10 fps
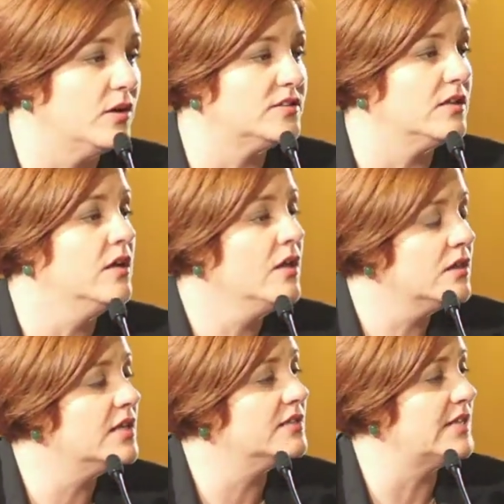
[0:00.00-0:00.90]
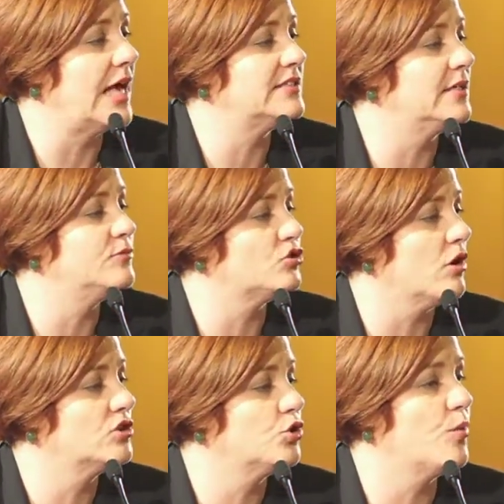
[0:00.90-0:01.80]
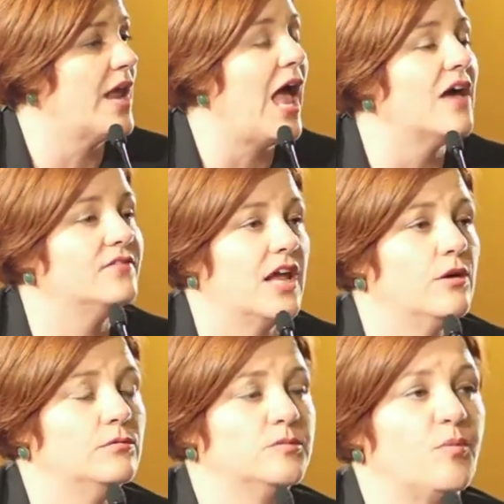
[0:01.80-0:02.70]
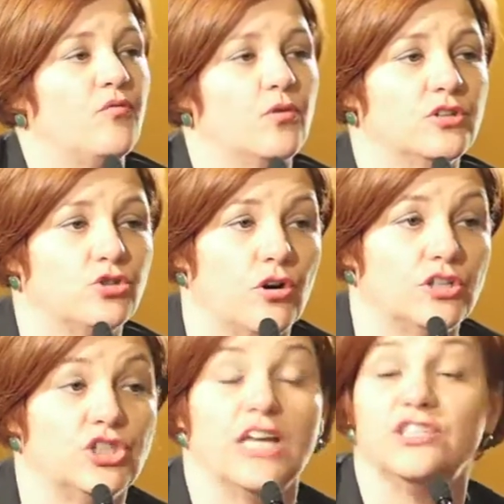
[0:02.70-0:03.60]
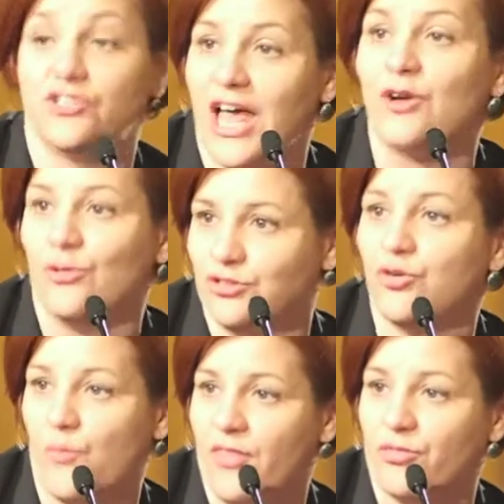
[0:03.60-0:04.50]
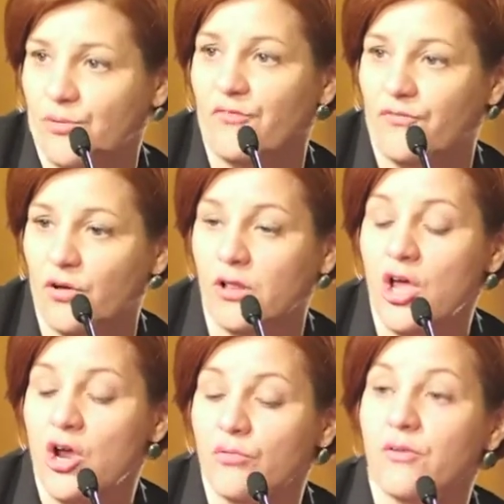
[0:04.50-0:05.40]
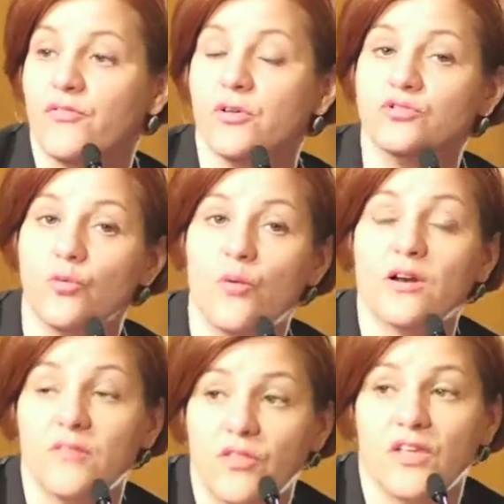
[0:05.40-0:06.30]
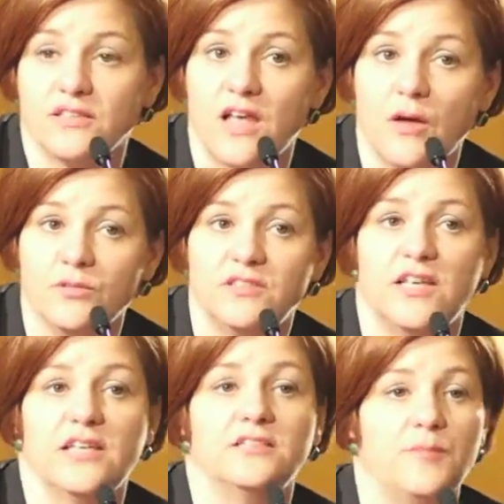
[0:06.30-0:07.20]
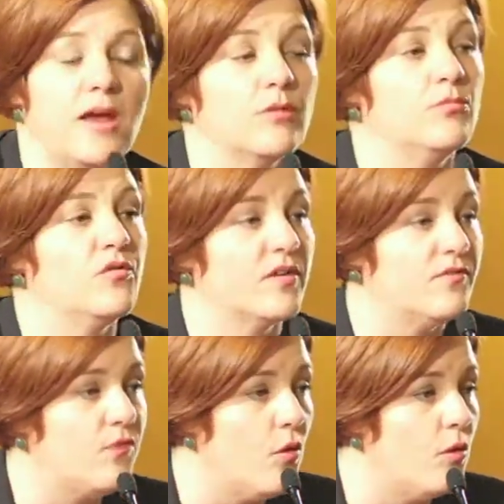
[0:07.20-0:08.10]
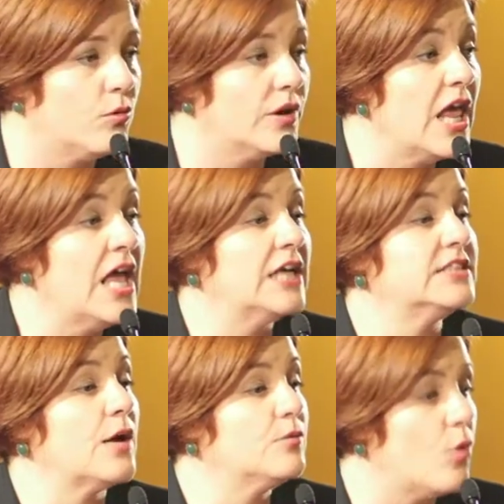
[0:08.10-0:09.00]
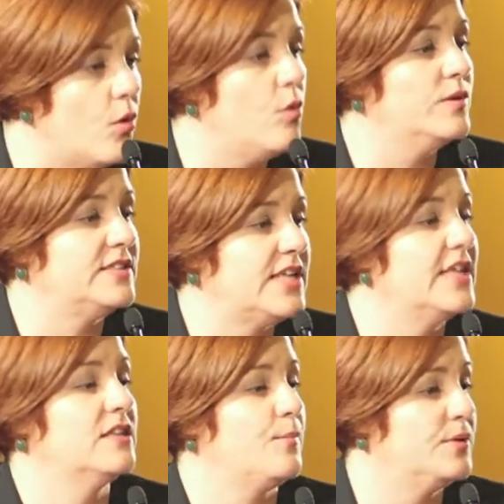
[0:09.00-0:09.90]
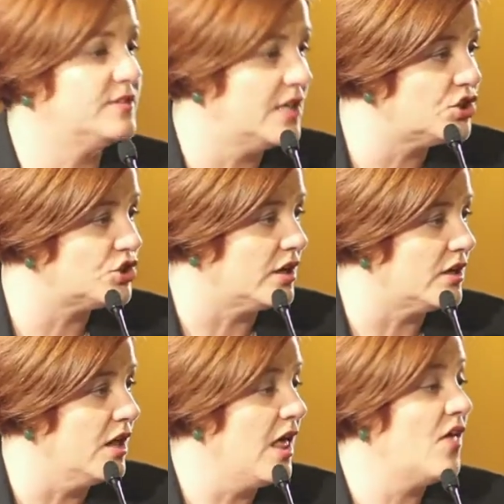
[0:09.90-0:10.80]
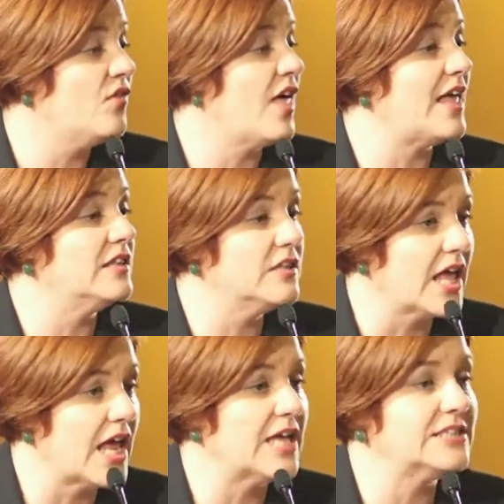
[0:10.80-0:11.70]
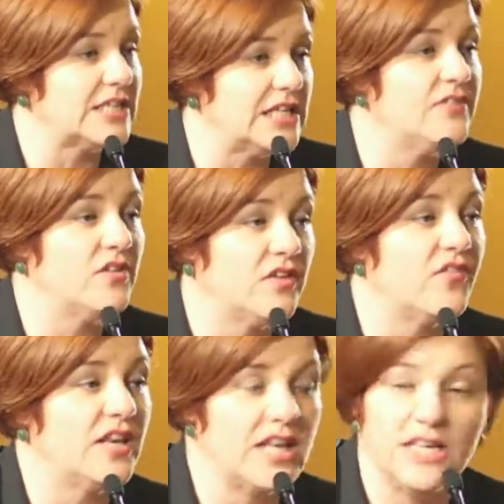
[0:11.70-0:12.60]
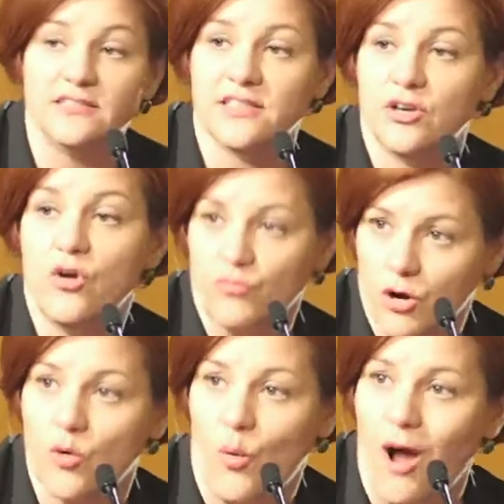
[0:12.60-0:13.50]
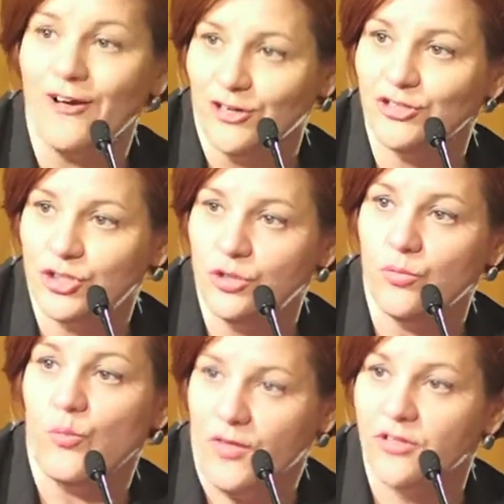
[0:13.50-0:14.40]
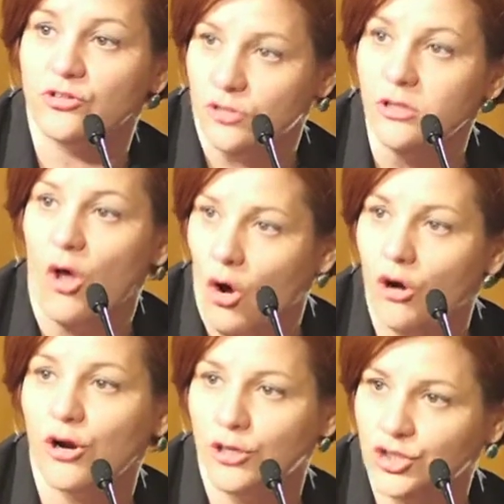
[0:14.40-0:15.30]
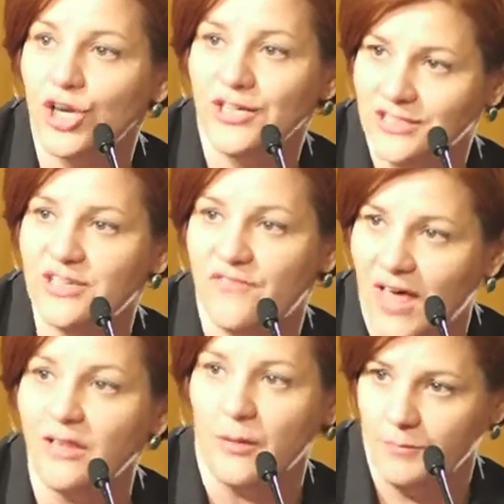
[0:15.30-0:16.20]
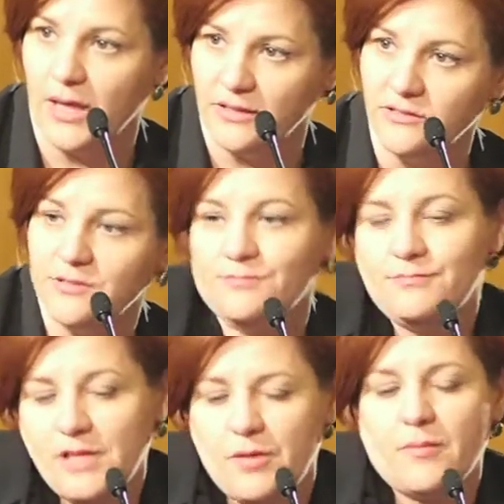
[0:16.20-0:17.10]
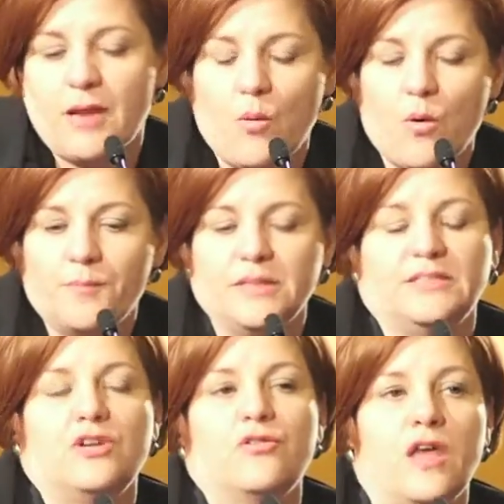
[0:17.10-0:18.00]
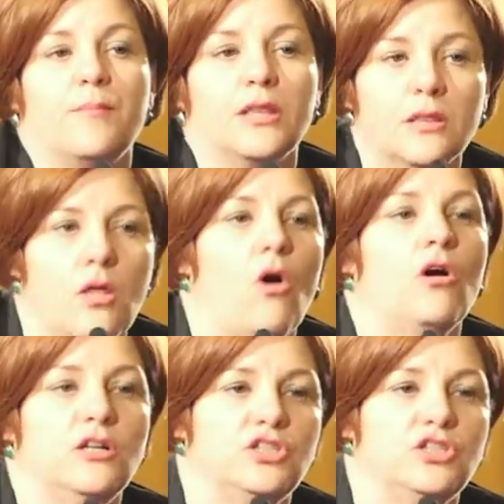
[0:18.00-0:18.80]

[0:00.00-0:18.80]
wasn't the exact same structure we have now. It was before the charter change. That also went through a full review. So one of the things I would say as mayor moving forward is I would always take the position that land, even if it isn't required to, when there's large developments, you know, not one building here or there, but large